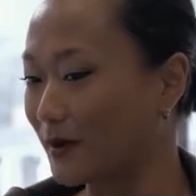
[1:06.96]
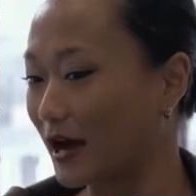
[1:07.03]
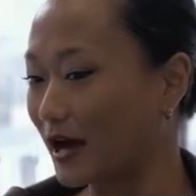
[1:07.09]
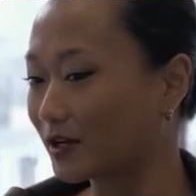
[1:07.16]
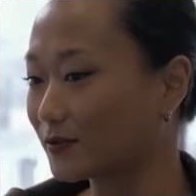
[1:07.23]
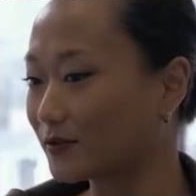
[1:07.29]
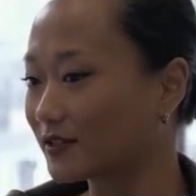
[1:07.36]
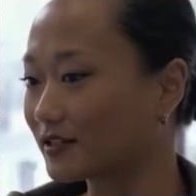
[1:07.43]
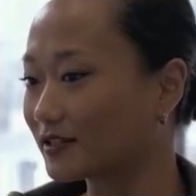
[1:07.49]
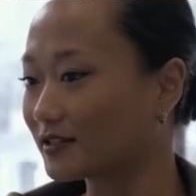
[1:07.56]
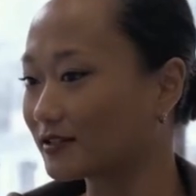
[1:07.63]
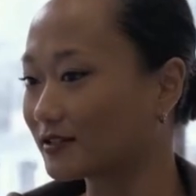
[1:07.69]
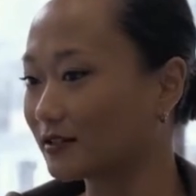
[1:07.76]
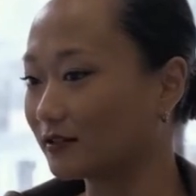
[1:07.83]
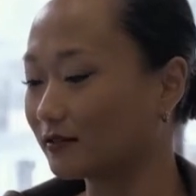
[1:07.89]
bag
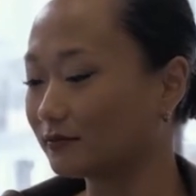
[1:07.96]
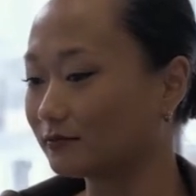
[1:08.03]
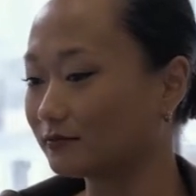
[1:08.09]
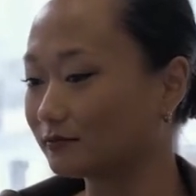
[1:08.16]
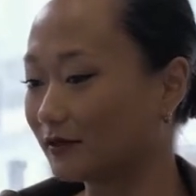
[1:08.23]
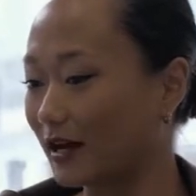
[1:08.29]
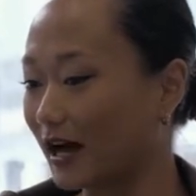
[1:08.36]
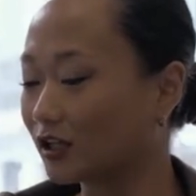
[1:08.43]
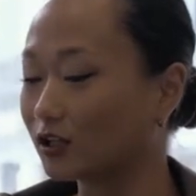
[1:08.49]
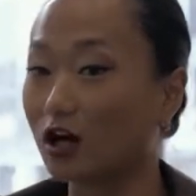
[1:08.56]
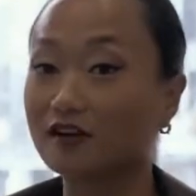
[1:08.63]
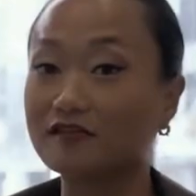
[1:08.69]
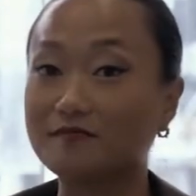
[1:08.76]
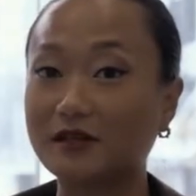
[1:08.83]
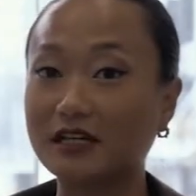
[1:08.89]
was, had a
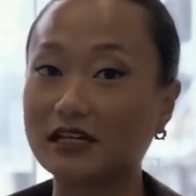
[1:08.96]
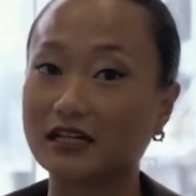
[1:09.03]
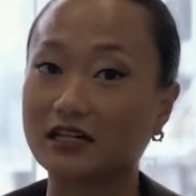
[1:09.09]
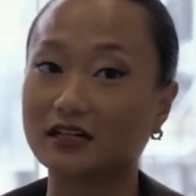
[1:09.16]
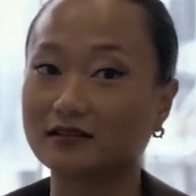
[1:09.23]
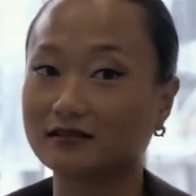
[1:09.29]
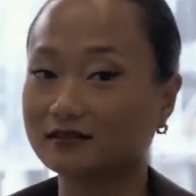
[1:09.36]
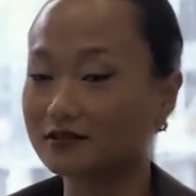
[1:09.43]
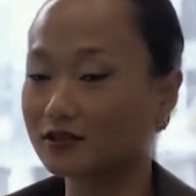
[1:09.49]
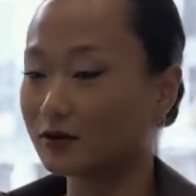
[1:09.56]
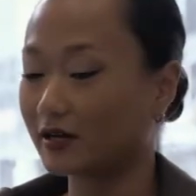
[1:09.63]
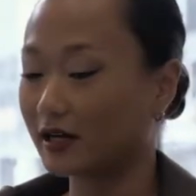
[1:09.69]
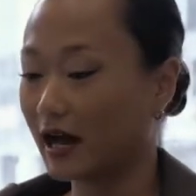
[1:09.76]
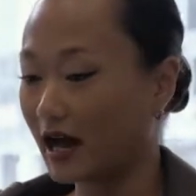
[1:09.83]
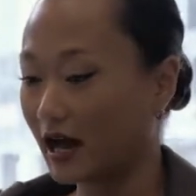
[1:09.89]
lot of me in it. So
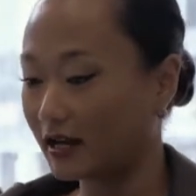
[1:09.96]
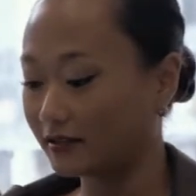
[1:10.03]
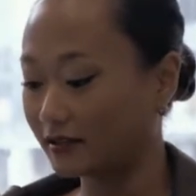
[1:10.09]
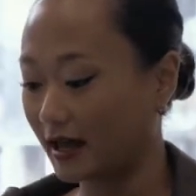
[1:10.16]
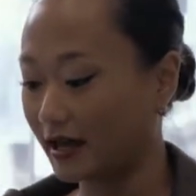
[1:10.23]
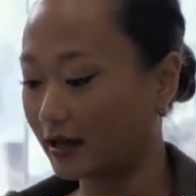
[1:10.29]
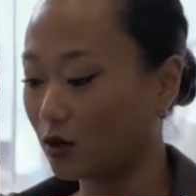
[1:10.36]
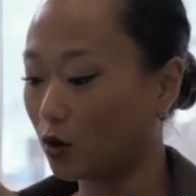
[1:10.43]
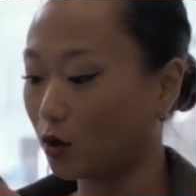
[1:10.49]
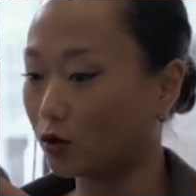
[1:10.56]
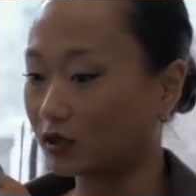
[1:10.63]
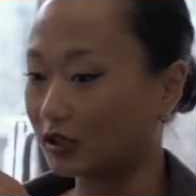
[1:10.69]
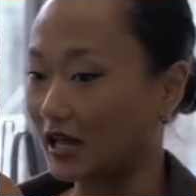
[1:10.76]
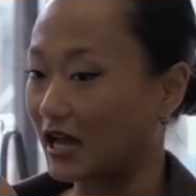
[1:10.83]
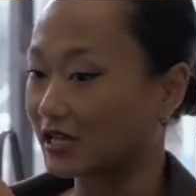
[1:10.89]
it had that whole
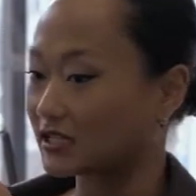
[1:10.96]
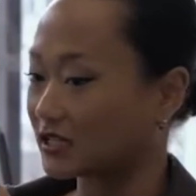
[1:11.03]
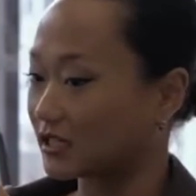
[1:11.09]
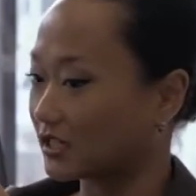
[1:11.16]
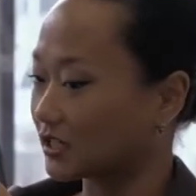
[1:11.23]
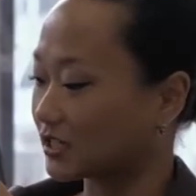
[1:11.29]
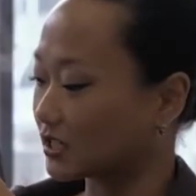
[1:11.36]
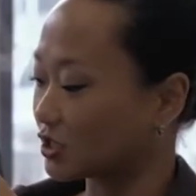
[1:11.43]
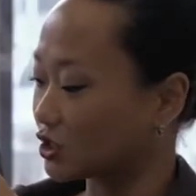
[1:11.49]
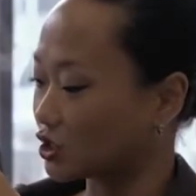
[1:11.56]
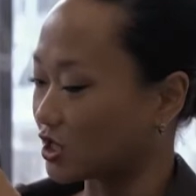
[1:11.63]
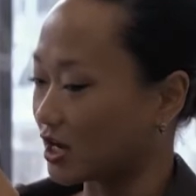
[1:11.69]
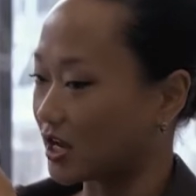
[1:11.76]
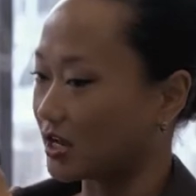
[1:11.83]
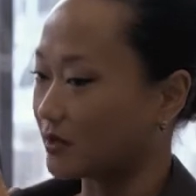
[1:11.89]
classic
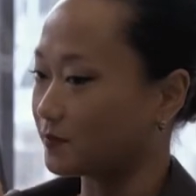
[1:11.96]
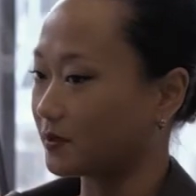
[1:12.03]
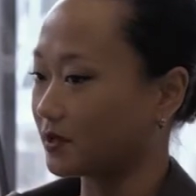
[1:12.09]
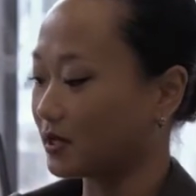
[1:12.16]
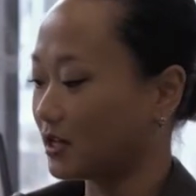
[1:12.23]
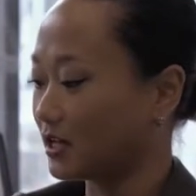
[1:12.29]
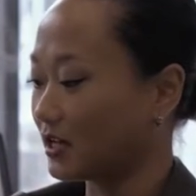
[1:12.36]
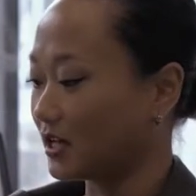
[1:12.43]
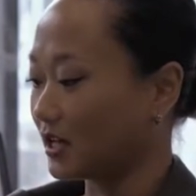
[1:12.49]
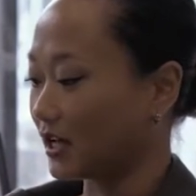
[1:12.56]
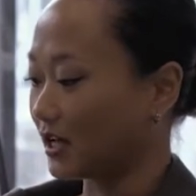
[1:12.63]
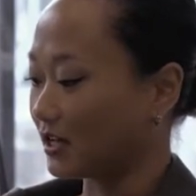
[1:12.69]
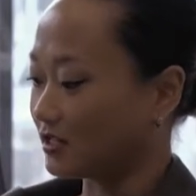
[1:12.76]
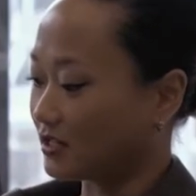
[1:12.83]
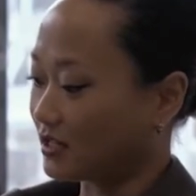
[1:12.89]
shape
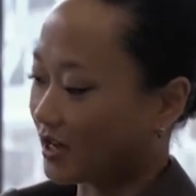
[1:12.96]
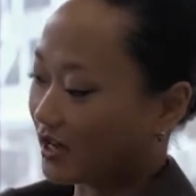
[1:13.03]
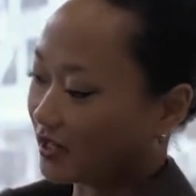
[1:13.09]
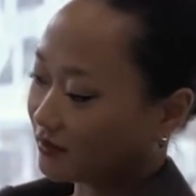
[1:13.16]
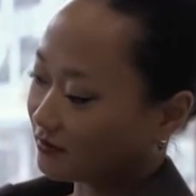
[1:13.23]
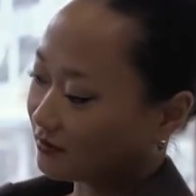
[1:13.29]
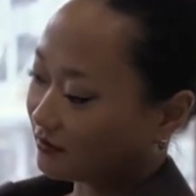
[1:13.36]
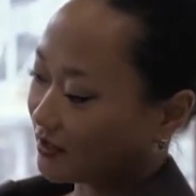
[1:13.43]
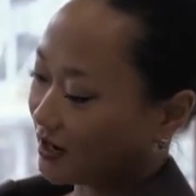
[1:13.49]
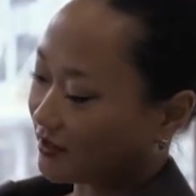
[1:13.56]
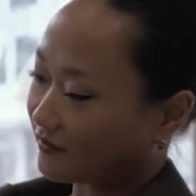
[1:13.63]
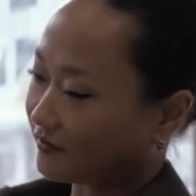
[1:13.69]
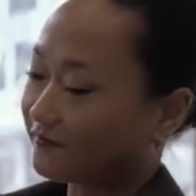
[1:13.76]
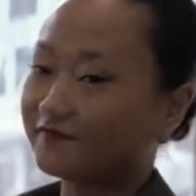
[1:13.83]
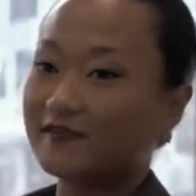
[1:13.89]
and yet kind
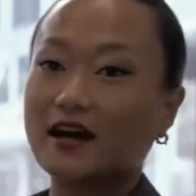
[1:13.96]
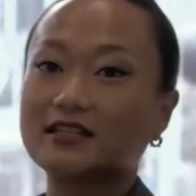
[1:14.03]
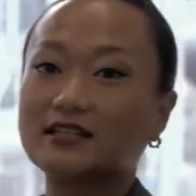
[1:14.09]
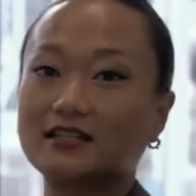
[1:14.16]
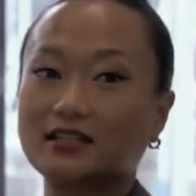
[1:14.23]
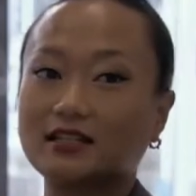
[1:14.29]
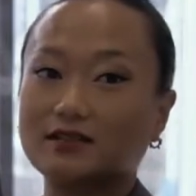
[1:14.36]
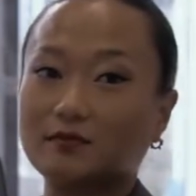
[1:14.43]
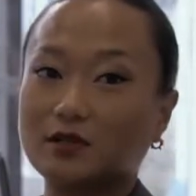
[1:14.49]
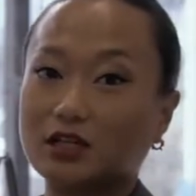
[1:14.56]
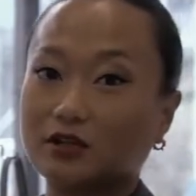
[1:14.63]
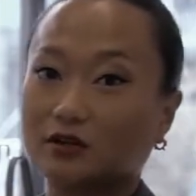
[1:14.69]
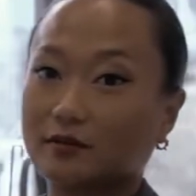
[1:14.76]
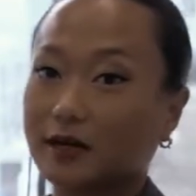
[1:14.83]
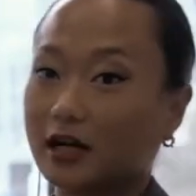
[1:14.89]
of feisty
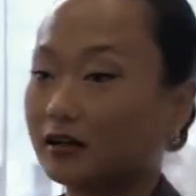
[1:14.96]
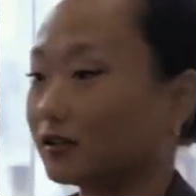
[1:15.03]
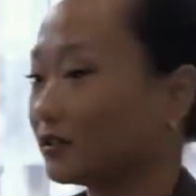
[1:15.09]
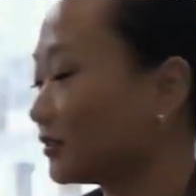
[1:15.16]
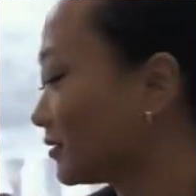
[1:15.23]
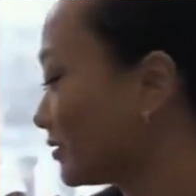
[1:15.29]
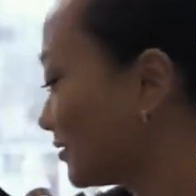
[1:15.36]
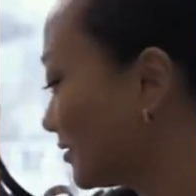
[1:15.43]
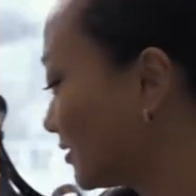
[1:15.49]
demeanor about it.